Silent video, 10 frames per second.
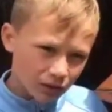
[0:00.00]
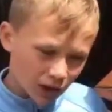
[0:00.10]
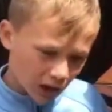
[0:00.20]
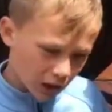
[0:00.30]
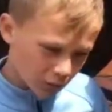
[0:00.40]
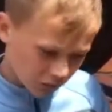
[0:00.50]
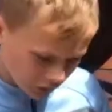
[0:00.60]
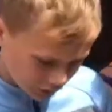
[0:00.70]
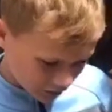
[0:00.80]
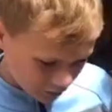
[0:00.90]
I was
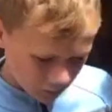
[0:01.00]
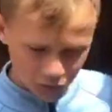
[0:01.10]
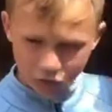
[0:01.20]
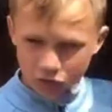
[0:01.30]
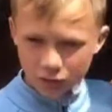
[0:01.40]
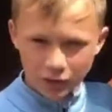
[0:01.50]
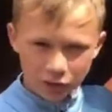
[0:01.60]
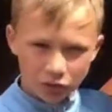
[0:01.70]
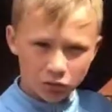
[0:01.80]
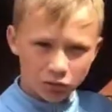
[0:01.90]
at Tim Vaughan's for about
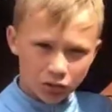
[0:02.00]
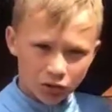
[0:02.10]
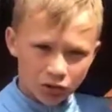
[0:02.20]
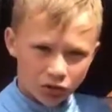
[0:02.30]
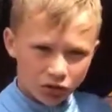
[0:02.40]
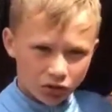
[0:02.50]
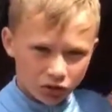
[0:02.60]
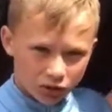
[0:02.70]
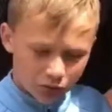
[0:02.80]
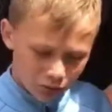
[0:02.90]
two years
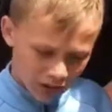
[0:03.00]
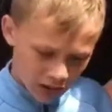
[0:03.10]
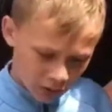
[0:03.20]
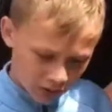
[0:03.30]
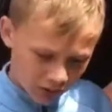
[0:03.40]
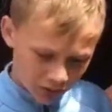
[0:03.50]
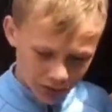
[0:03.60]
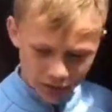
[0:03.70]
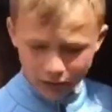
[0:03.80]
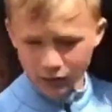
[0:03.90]
from now, really,
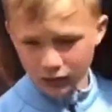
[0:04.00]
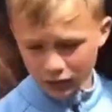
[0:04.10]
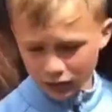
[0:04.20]
and uh,